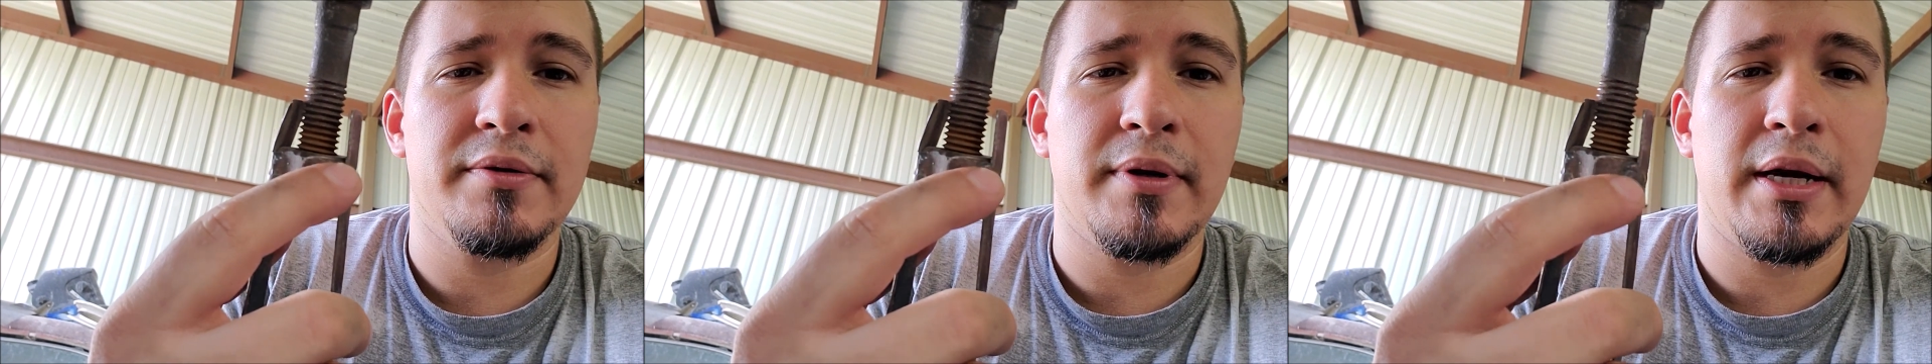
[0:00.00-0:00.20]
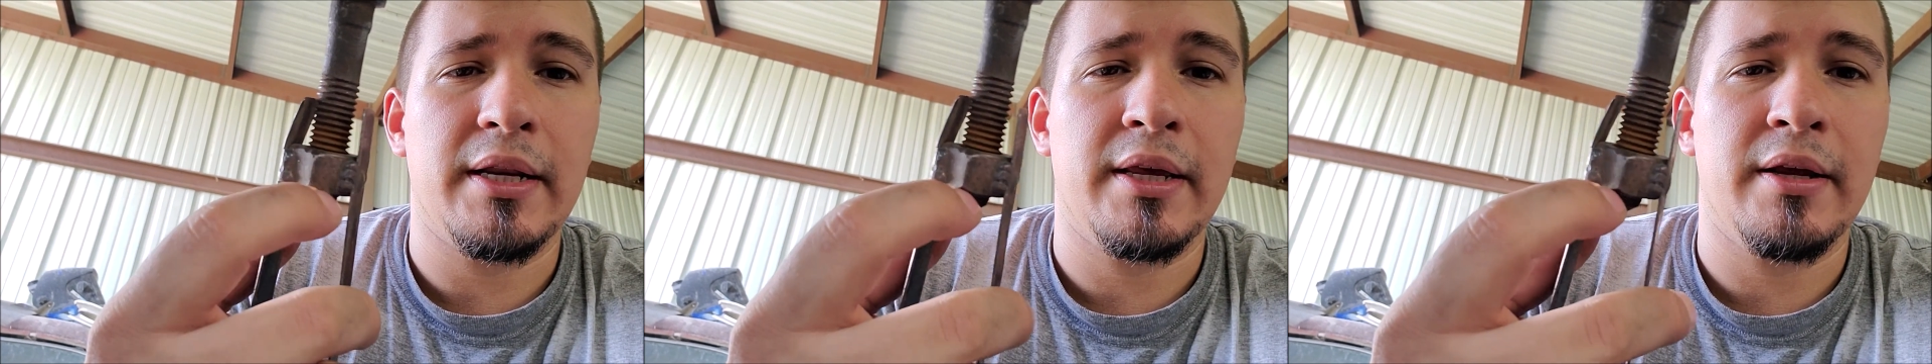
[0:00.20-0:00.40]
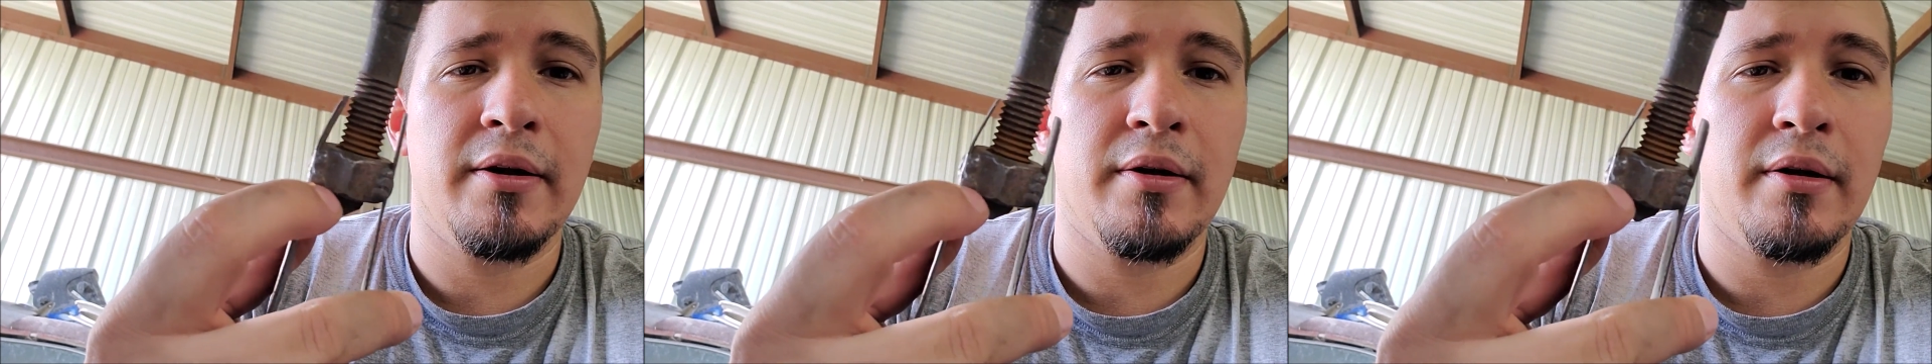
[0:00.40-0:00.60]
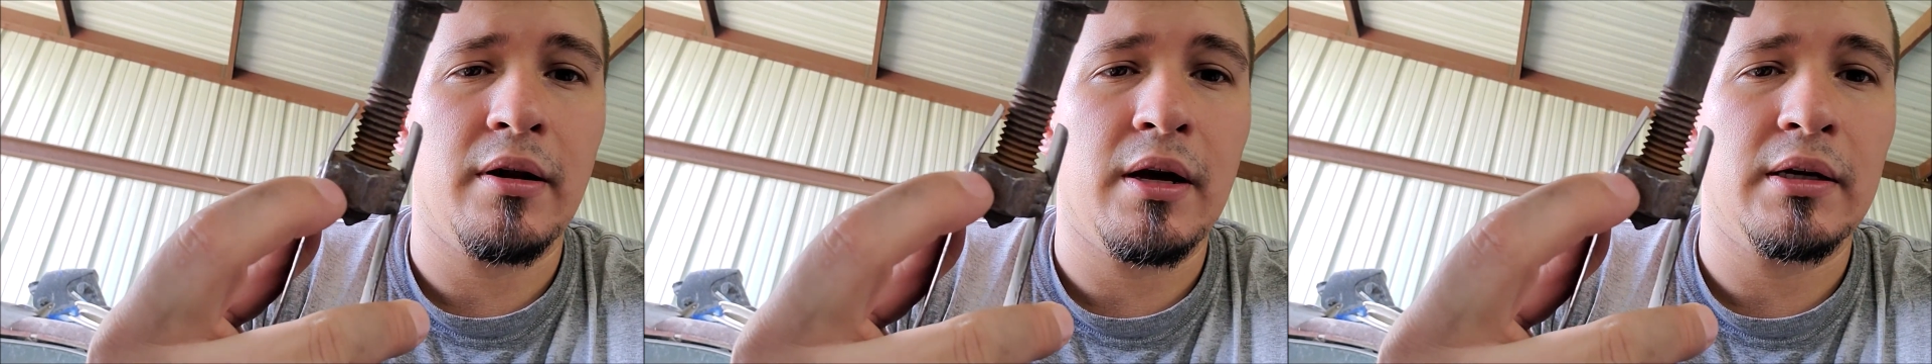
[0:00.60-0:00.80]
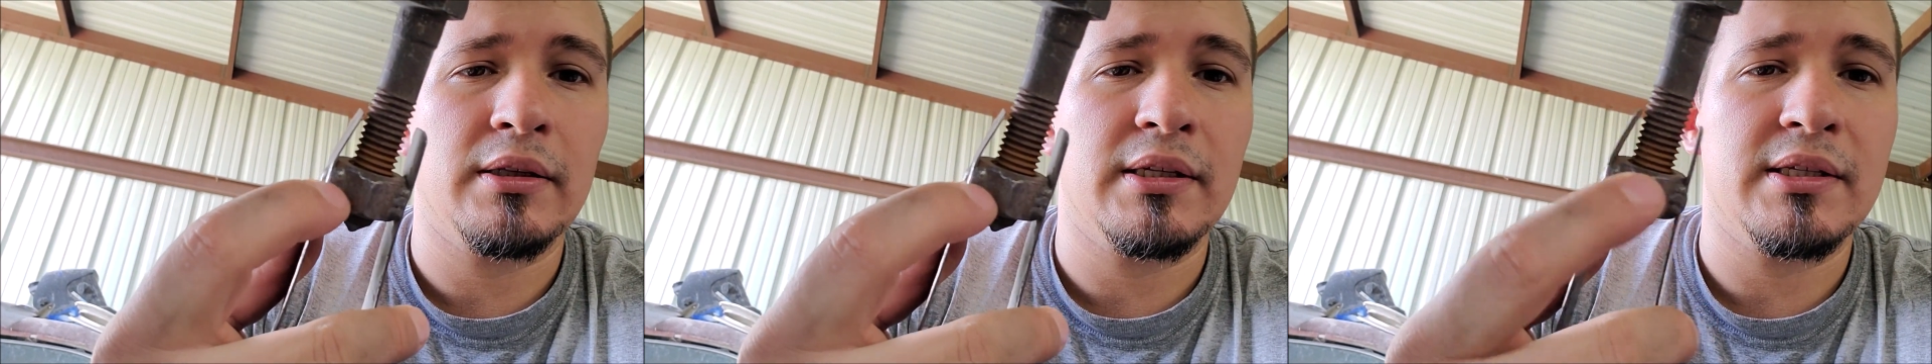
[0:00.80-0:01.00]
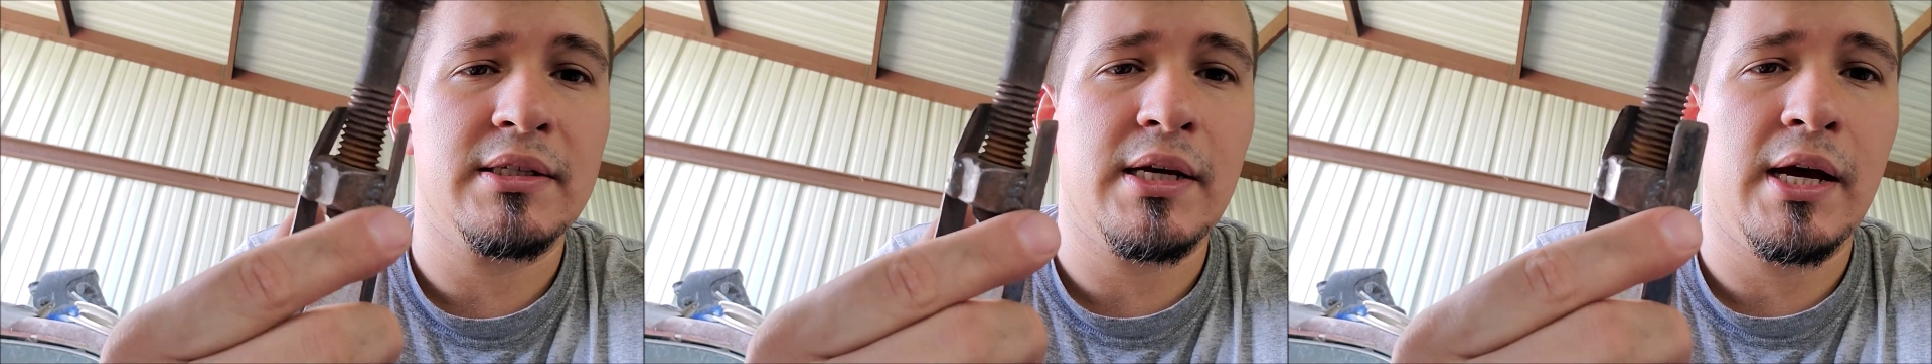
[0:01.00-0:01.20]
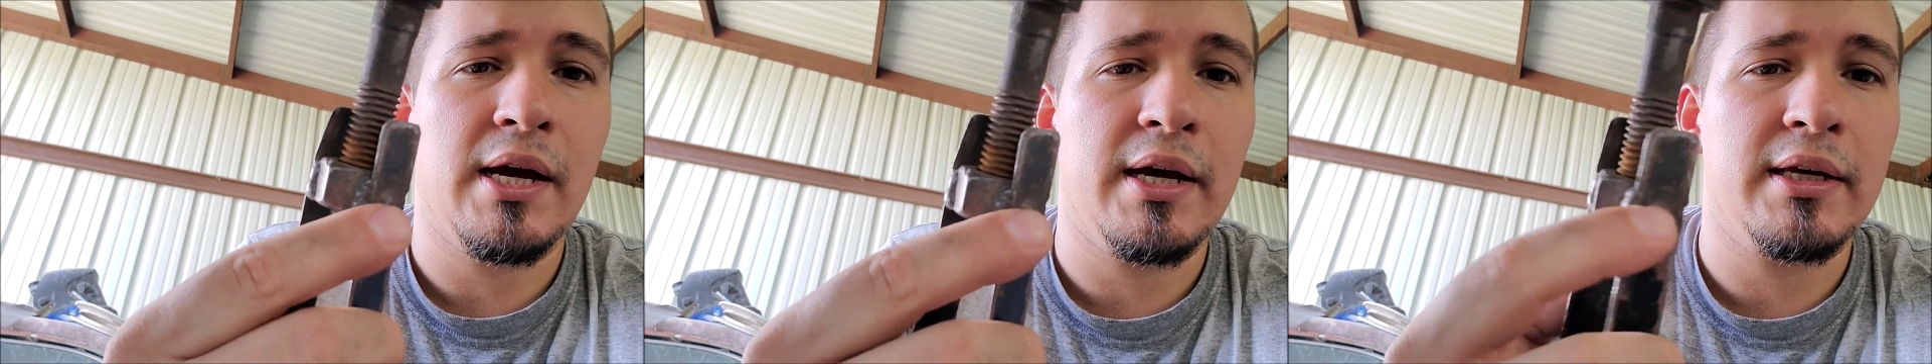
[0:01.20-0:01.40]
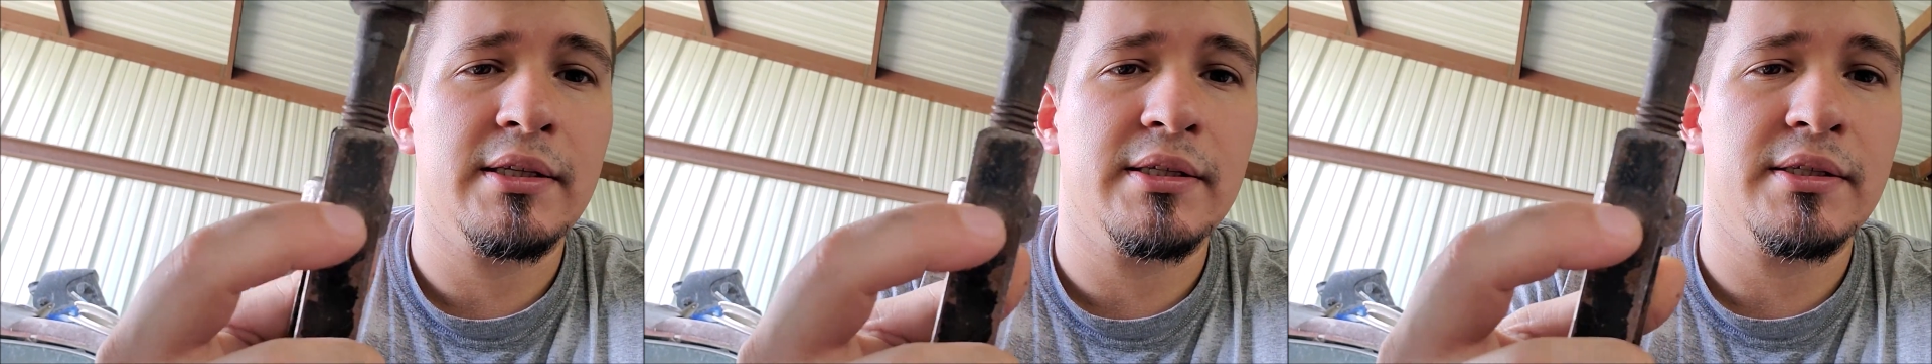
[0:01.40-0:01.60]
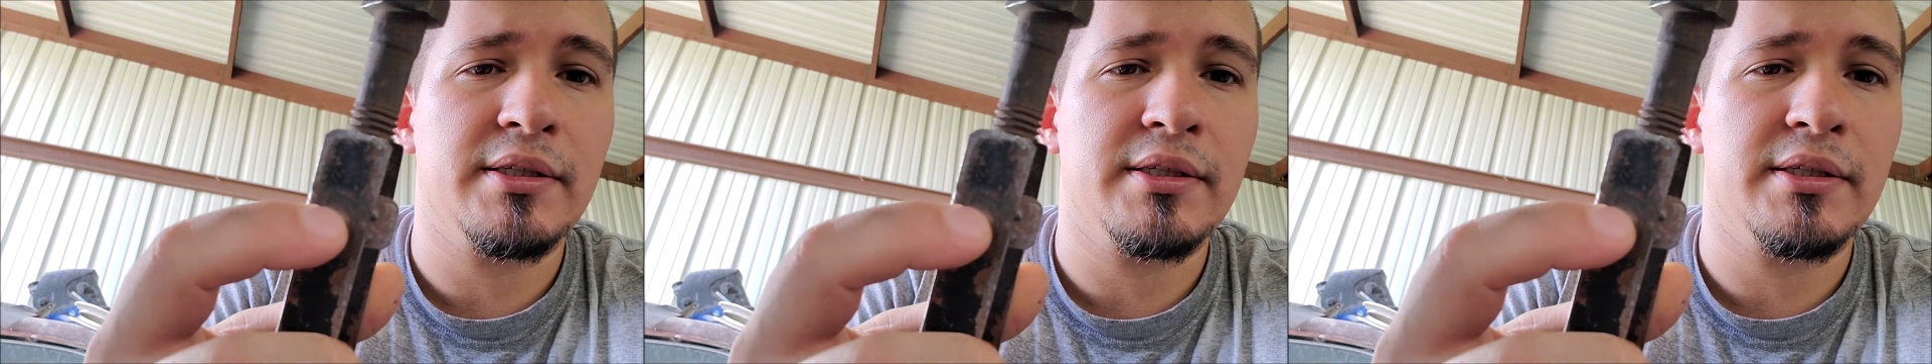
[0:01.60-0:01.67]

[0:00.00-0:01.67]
right here along the sides